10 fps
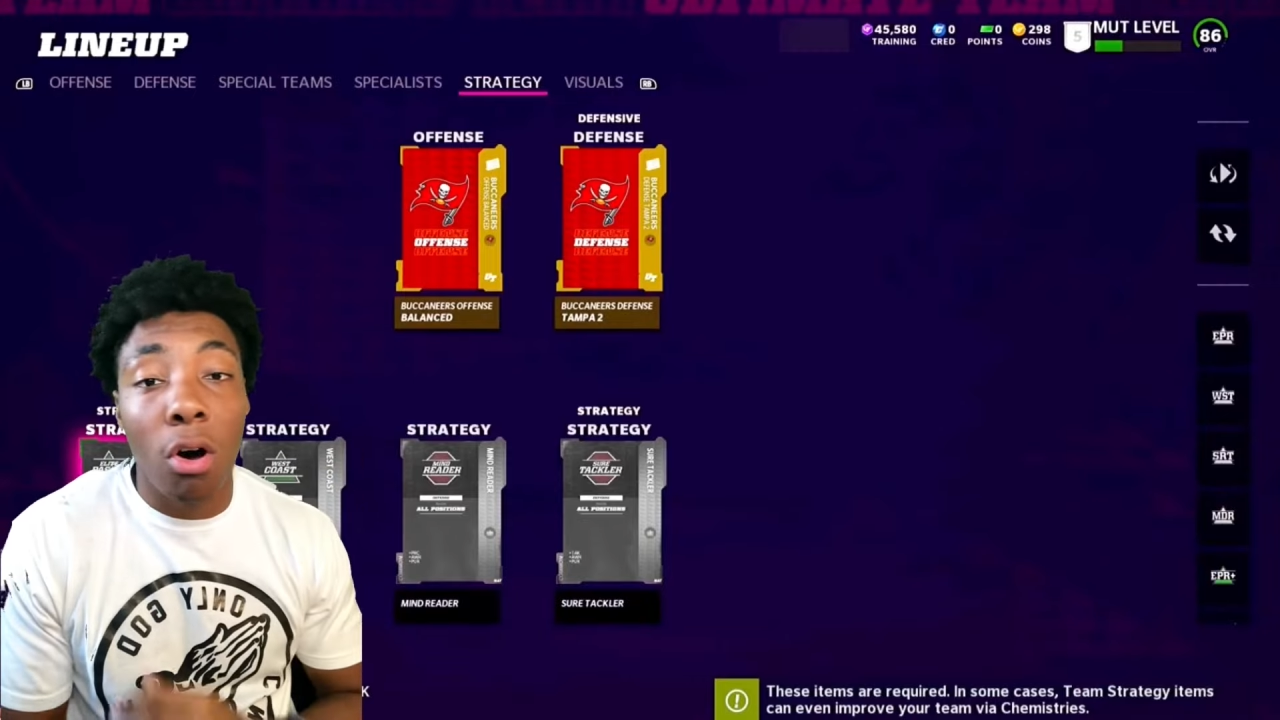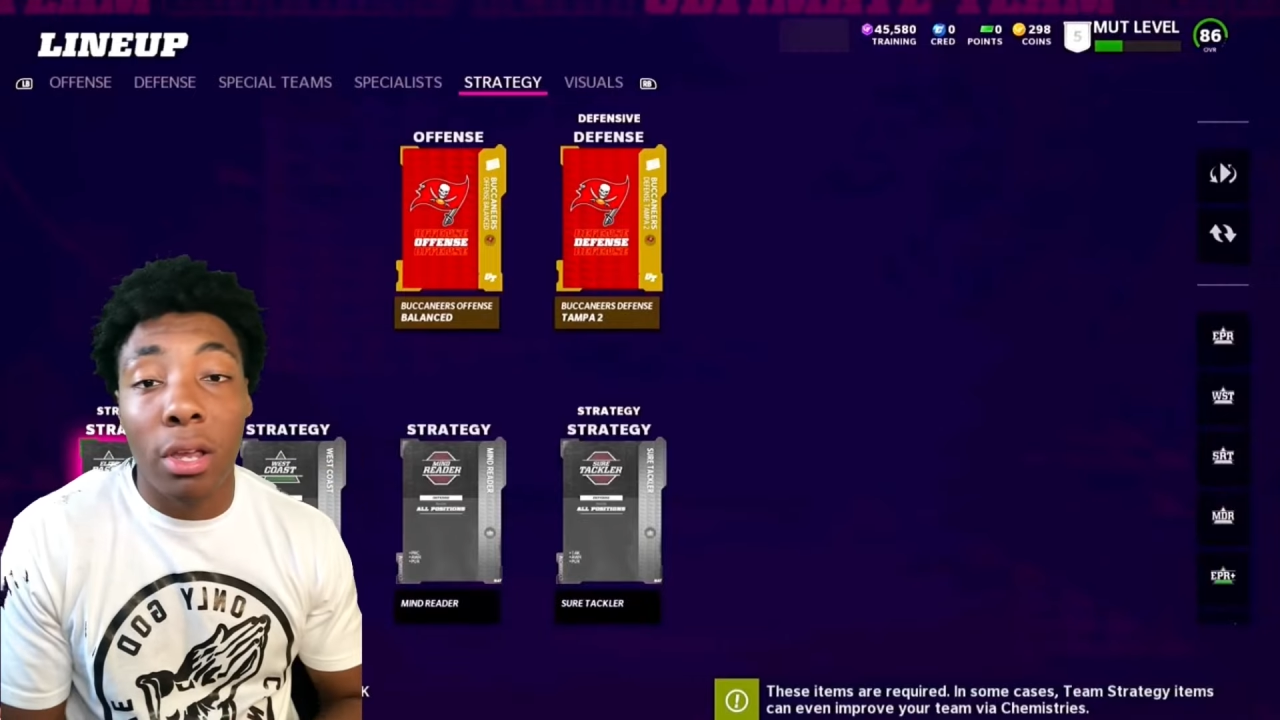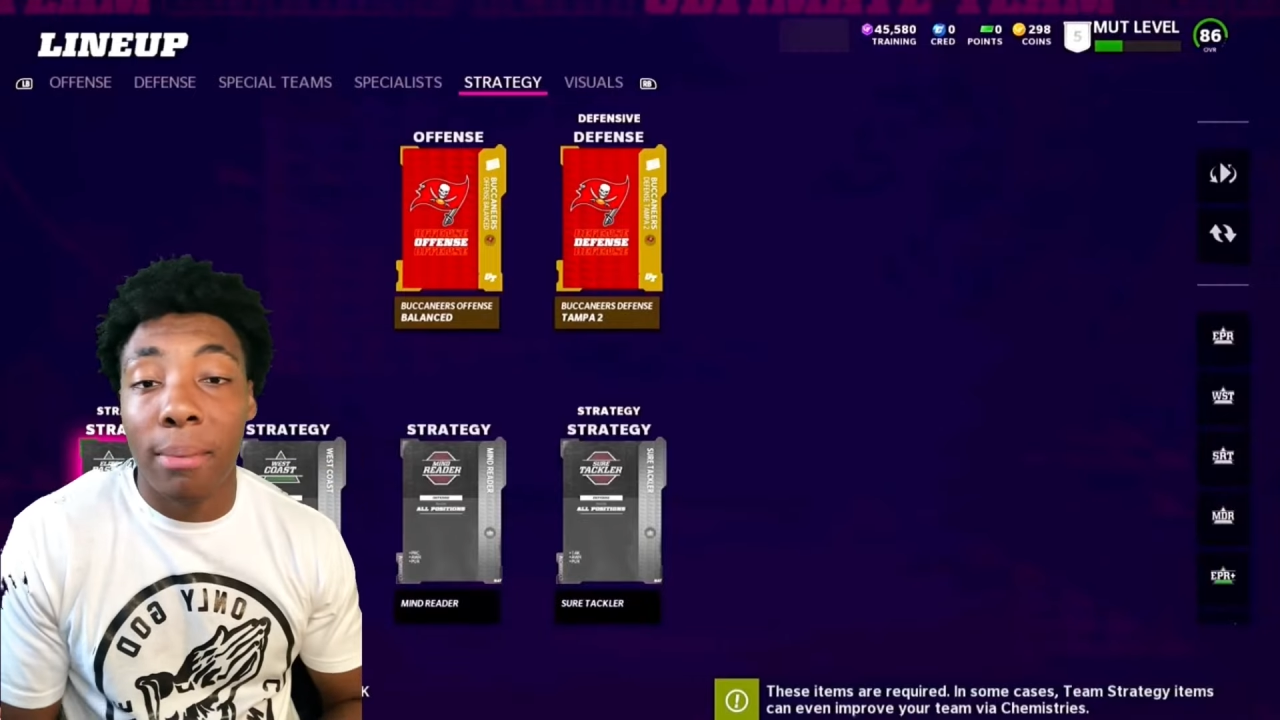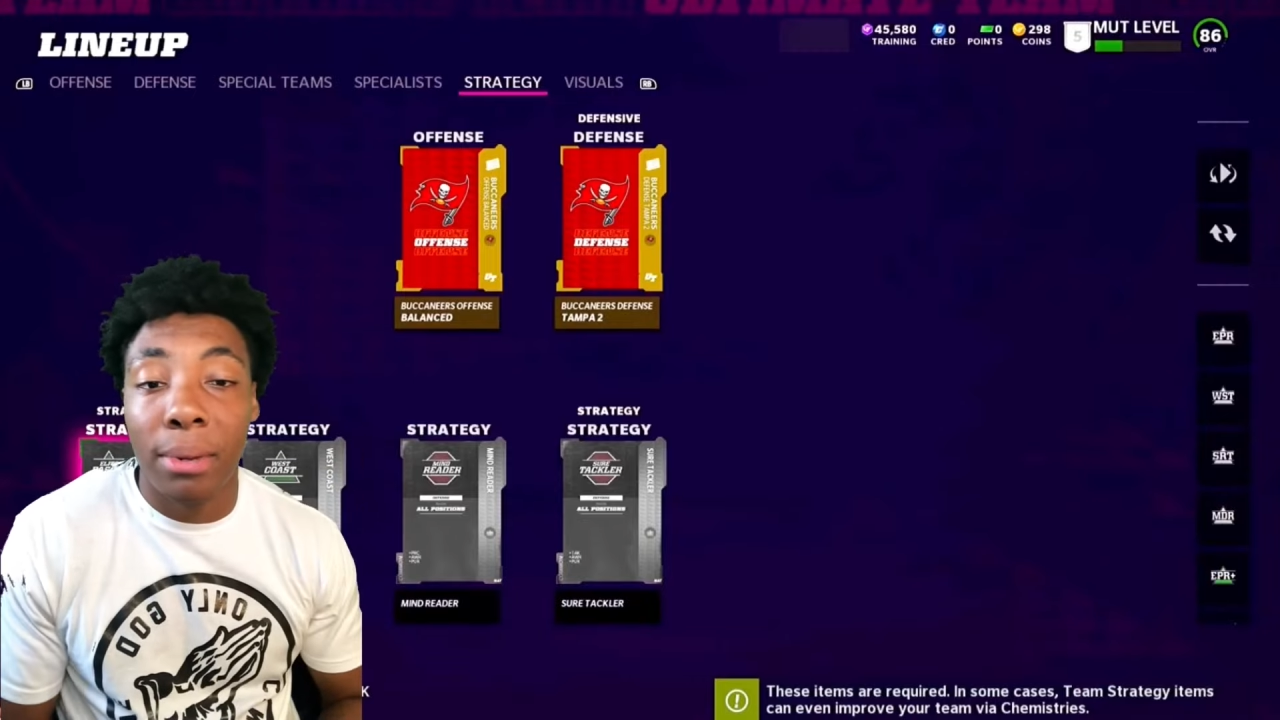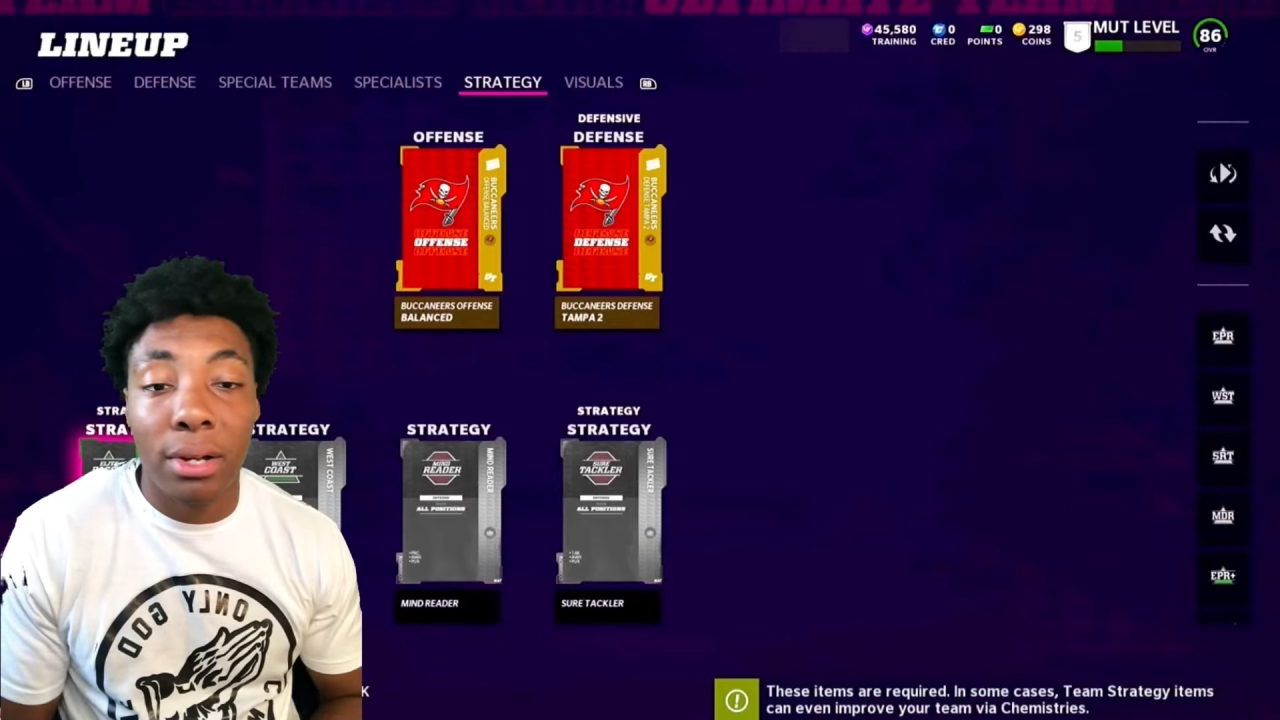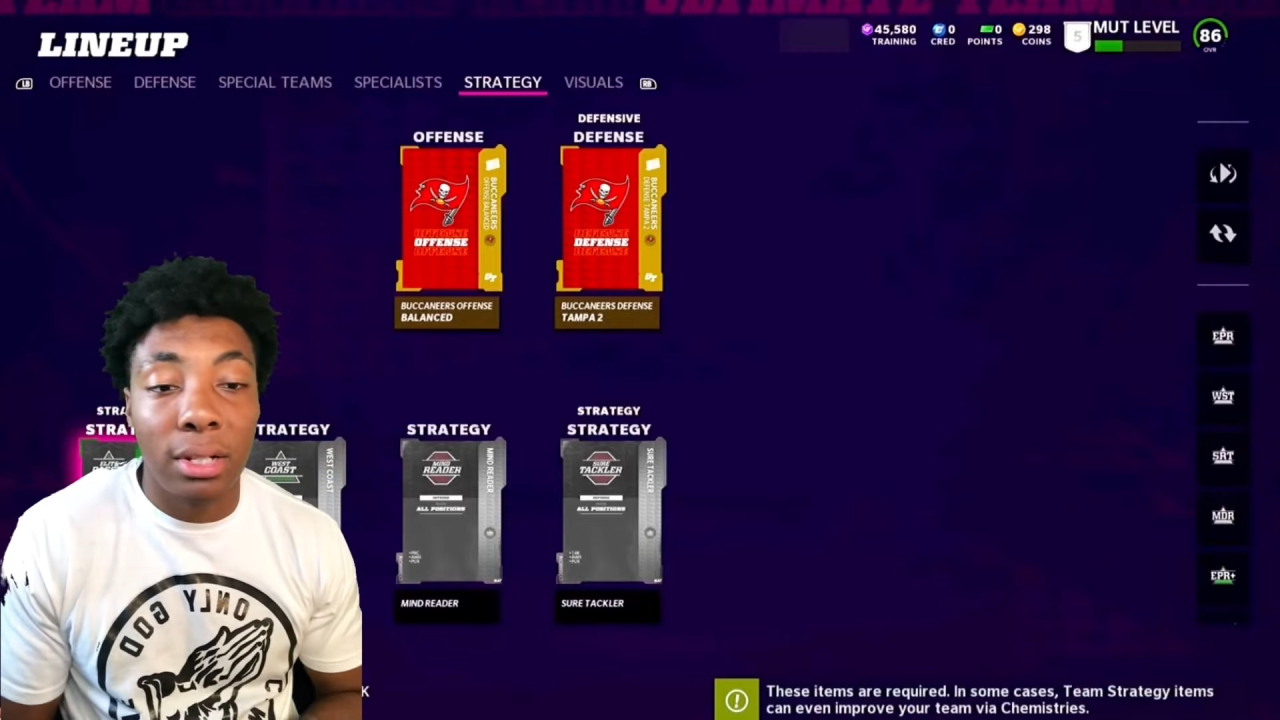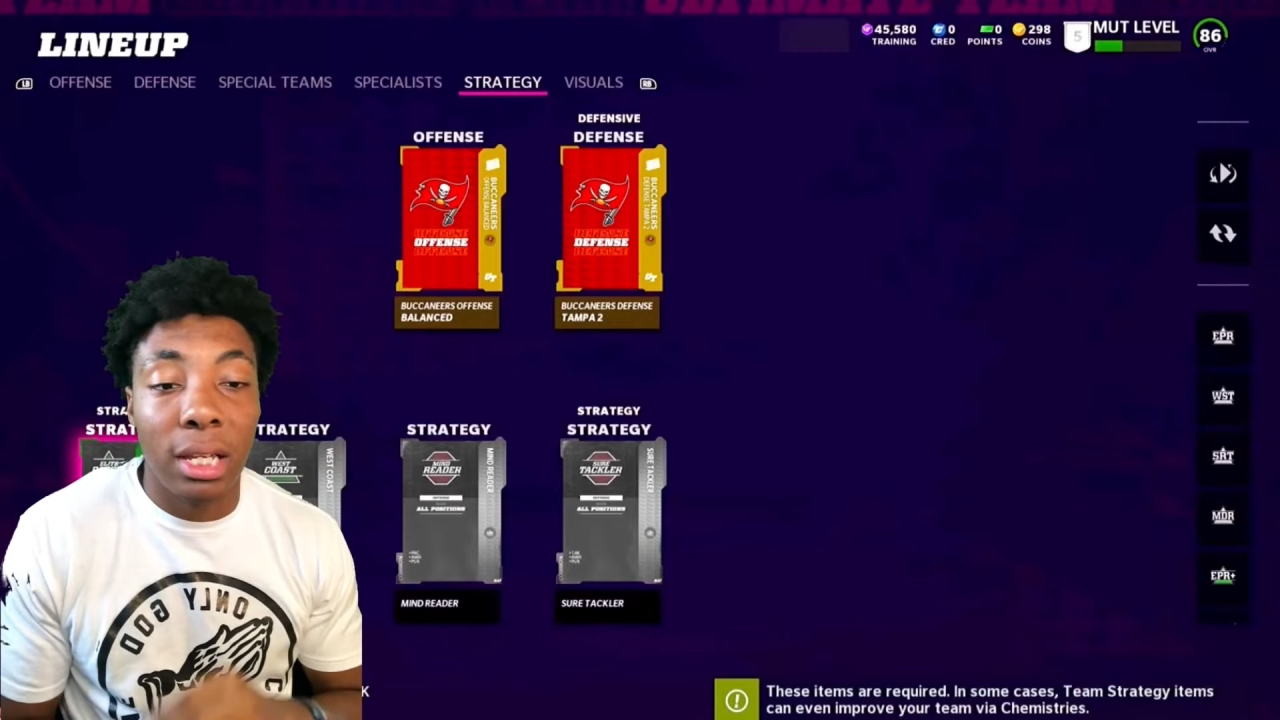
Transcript: all your players.